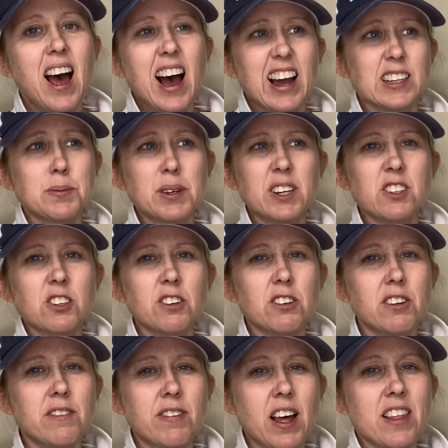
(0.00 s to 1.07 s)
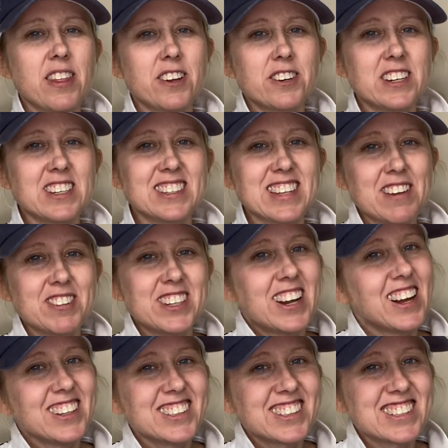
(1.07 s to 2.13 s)
I spent a total of
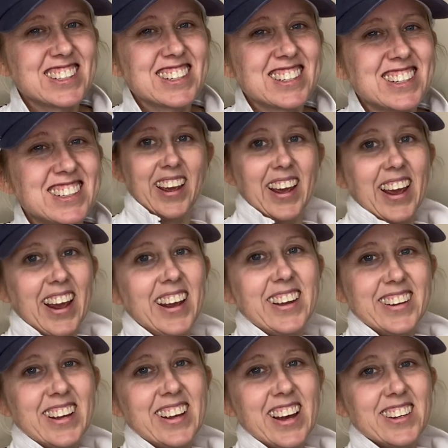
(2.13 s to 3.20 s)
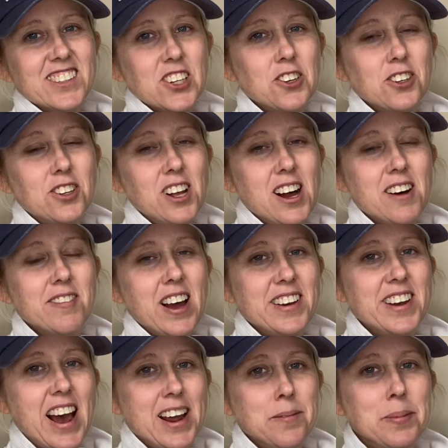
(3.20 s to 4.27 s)
$37 and I got a total of
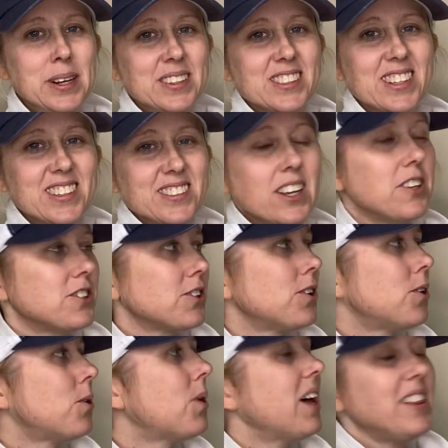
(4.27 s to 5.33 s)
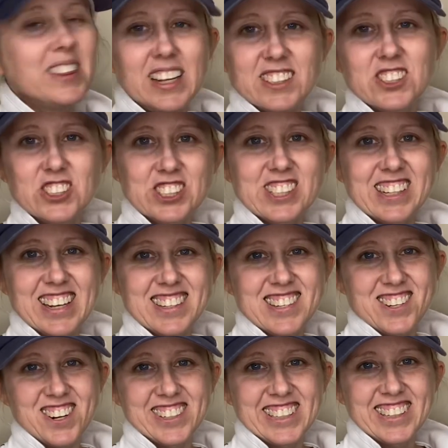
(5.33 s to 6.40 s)
nine pieces. So let's just get
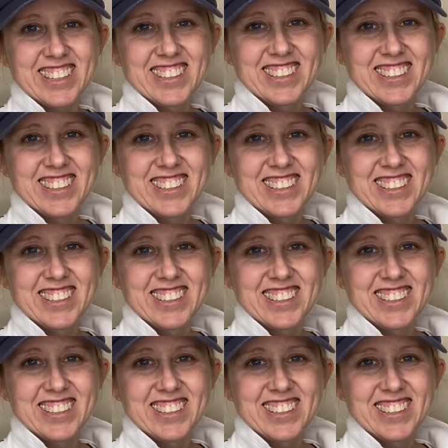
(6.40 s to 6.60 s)
started.